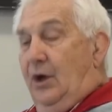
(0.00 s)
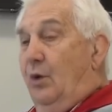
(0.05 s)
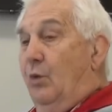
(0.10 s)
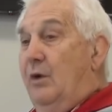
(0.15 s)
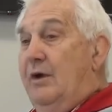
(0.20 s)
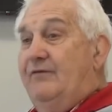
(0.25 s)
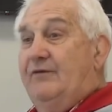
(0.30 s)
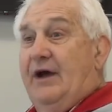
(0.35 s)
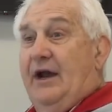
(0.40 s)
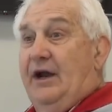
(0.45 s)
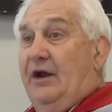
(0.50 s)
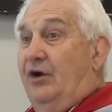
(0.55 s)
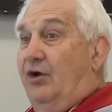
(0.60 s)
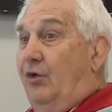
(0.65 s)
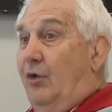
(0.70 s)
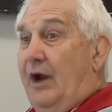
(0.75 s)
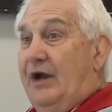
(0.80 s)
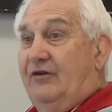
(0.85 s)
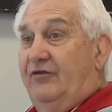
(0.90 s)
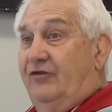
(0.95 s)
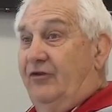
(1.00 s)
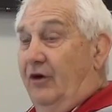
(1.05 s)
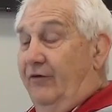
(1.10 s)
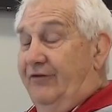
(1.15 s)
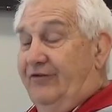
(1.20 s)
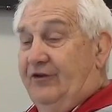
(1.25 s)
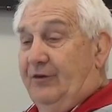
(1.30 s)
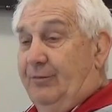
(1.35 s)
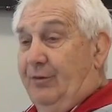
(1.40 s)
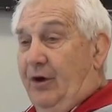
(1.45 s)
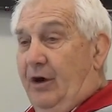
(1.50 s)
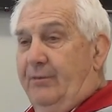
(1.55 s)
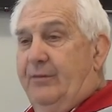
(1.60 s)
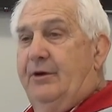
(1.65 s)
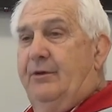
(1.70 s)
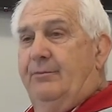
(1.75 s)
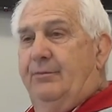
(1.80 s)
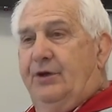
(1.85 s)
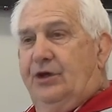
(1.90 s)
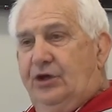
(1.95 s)
We've got a great service
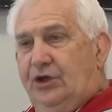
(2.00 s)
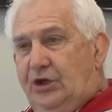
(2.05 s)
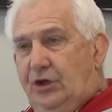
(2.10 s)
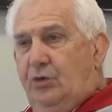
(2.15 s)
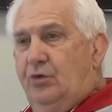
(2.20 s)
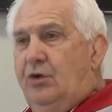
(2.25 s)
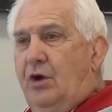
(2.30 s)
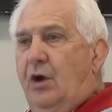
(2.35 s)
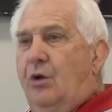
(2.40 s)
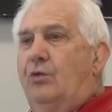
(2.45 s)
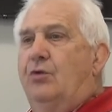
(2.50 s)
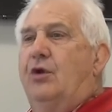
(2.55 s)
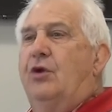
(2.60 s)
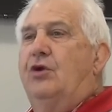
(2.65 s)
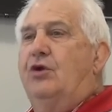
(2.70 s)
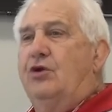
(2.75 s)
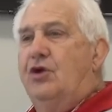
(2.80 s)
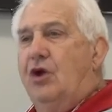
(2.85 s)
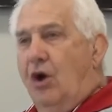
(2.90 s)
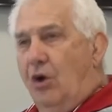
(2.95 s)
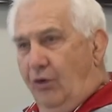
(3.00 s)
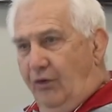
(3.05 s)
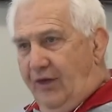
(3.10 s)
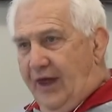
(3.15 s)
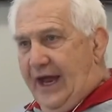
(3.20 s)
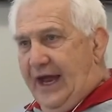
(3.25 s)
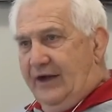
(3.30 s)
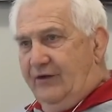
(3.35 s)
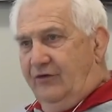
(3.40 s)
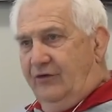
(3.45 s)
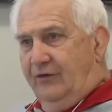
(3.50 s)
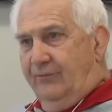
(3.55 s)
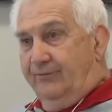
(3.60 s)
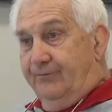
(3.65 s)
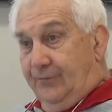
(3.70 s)
department, but you don't know that.